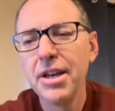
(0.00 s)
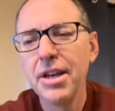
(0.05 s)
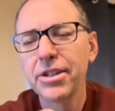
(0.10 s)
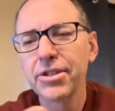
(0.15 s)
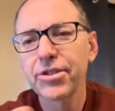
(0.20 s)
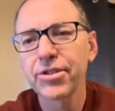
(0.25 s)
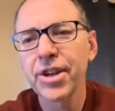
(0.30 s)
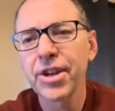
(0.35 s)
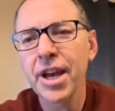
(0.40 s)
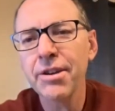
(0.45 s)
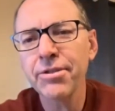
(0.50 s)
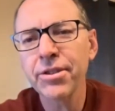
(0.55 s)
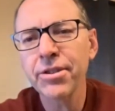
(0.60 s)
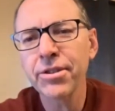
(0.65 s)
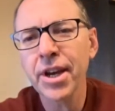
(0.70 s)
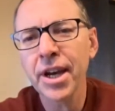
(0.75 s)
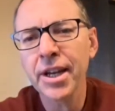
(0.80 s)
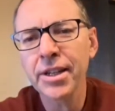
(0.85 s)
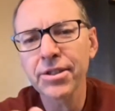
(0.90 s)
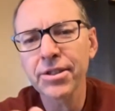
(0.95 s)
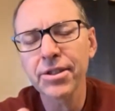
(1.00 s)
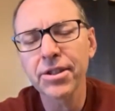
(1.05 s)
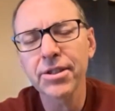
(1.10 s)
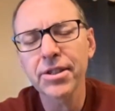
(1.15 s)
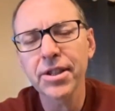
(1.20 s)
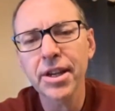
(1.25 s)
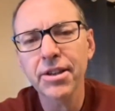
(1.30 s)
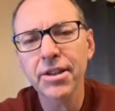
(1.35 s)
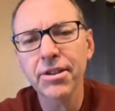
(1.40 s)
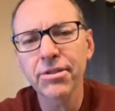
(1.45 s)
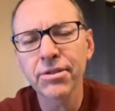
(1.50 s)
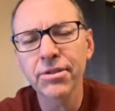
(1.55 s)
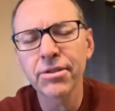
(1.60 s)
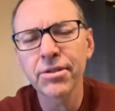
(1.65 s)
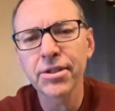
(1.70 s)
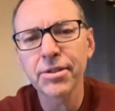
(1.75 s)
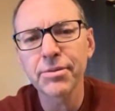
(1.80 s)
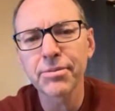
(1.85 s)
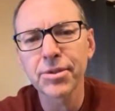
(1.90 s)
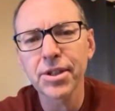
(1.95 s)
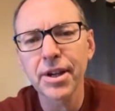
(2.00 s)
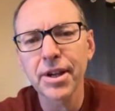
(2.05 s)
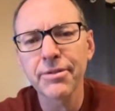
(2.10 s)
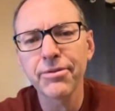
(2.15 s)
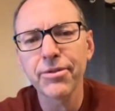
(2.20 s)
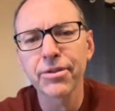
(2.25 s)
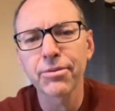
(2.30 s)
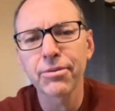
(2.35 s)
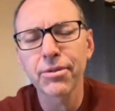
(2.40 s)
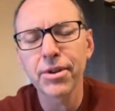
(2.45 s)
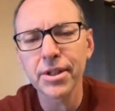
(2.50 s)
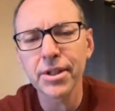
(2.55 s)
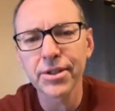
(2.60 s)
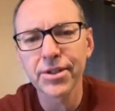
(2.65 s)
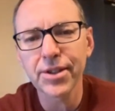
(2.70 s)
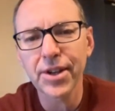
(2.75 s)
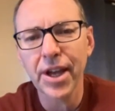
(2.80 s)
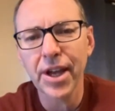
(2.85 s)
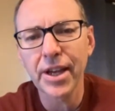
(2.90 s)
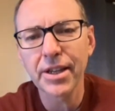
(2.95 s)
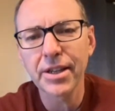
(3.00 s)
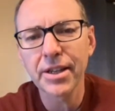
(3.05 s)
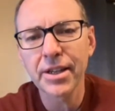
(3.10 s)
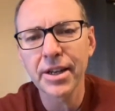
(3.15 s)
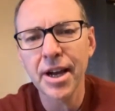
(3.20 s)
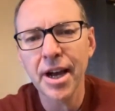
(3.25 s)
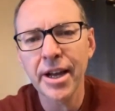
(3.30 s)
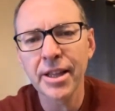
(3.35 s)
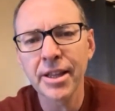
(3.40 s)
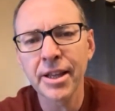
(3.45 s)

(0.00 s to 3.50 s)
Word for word: So now you guys looks like you're doing some stuff with real estate and High